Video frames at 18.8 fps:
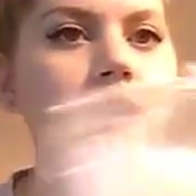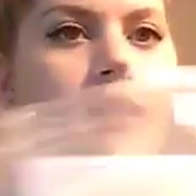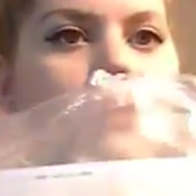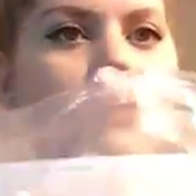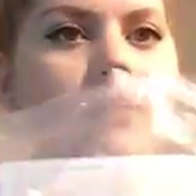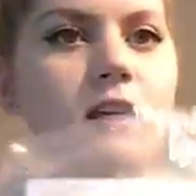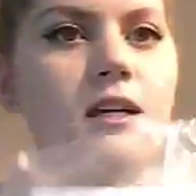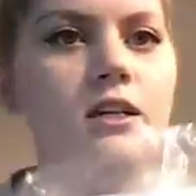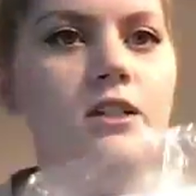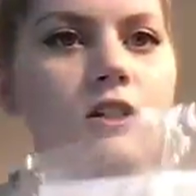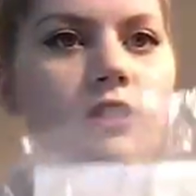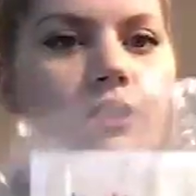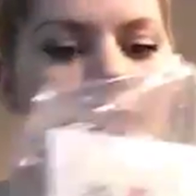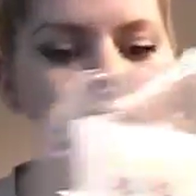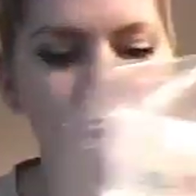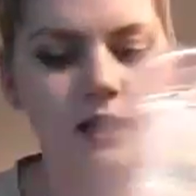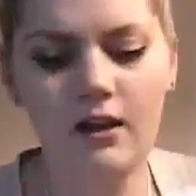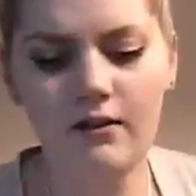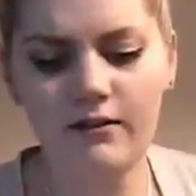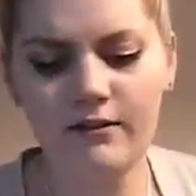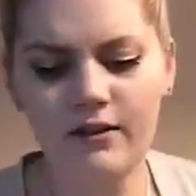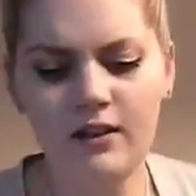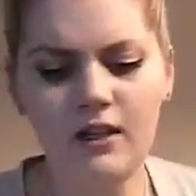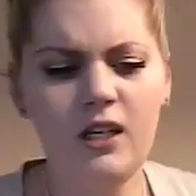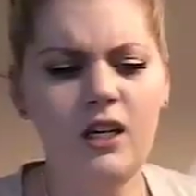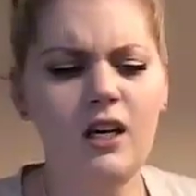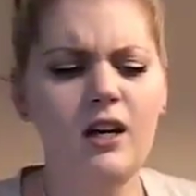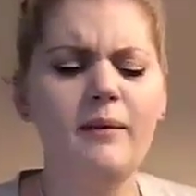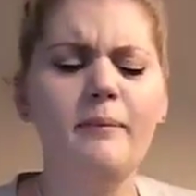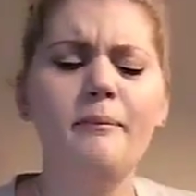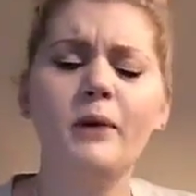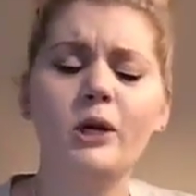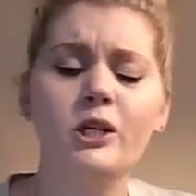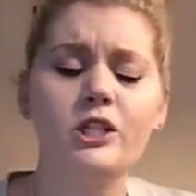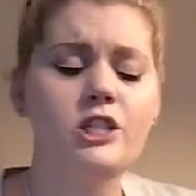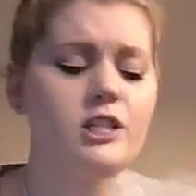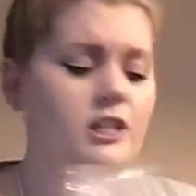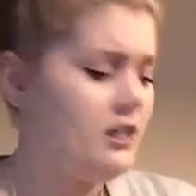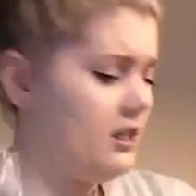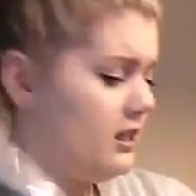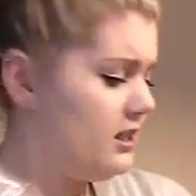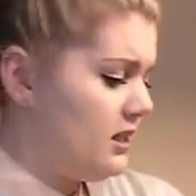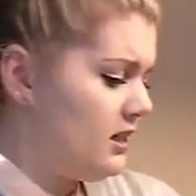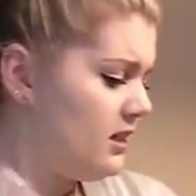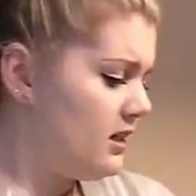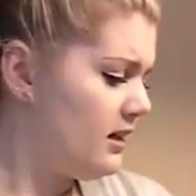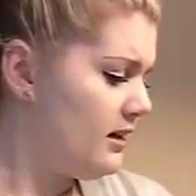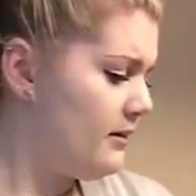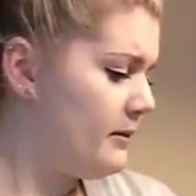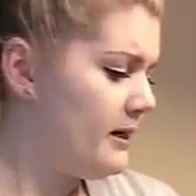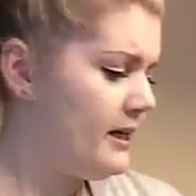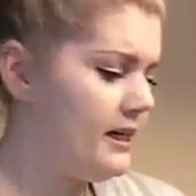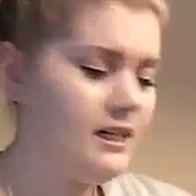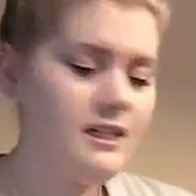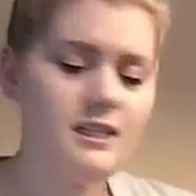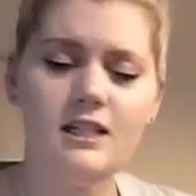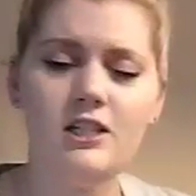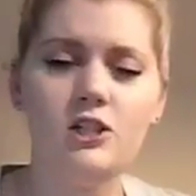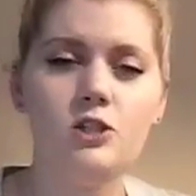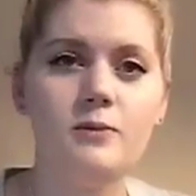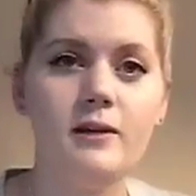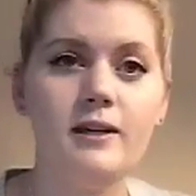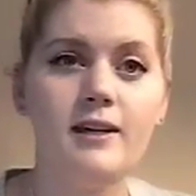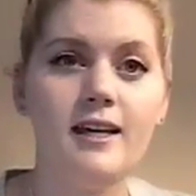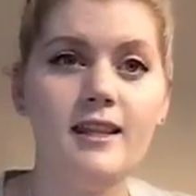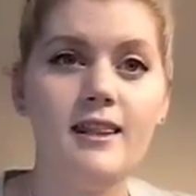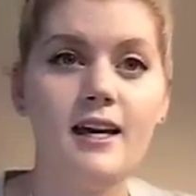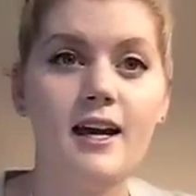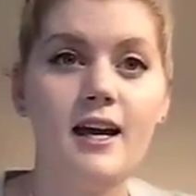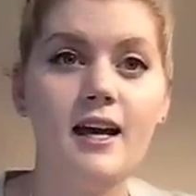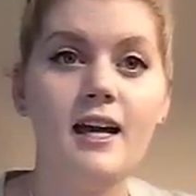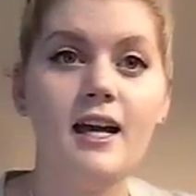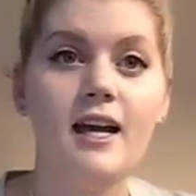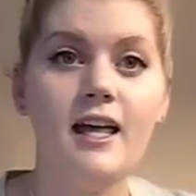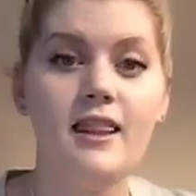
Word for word: And you think to yourself, emergent am I going to teach my kid that?